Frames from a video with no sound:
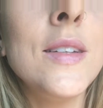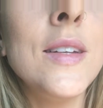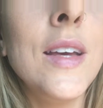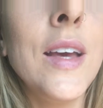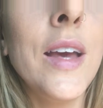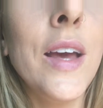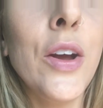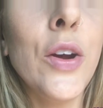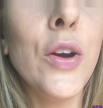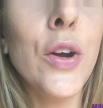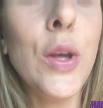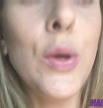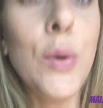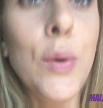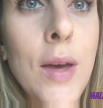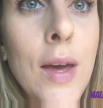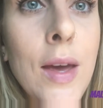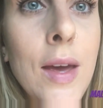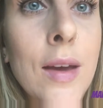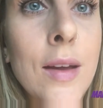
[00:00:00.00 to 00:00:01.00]
here you
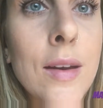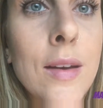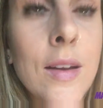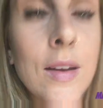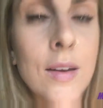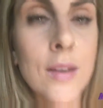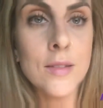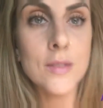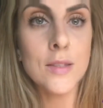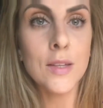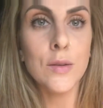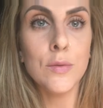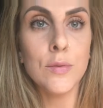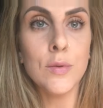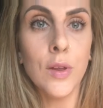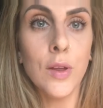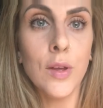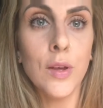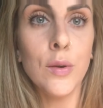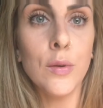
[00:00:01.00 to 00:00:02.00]
can, and it's like
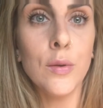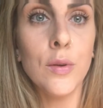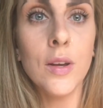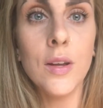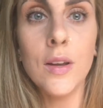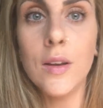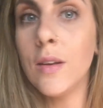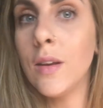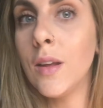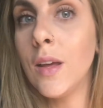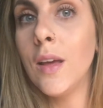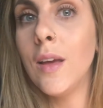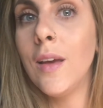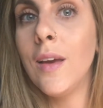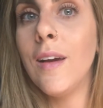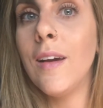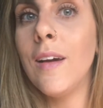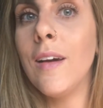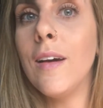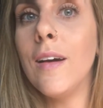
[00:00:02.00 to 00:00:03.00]
really annoying.
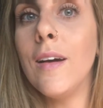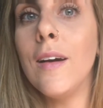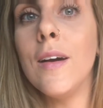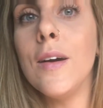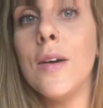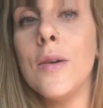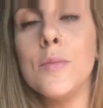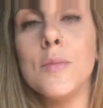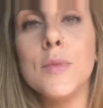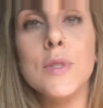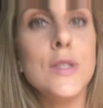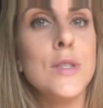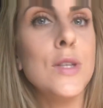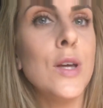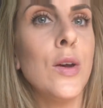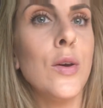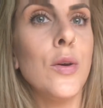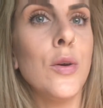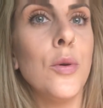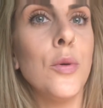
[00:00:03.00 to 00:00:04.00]

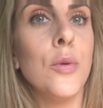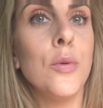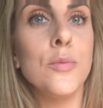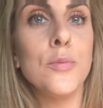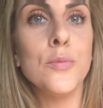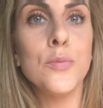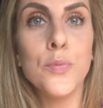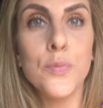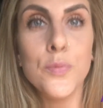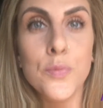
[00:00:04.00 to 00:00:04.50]
So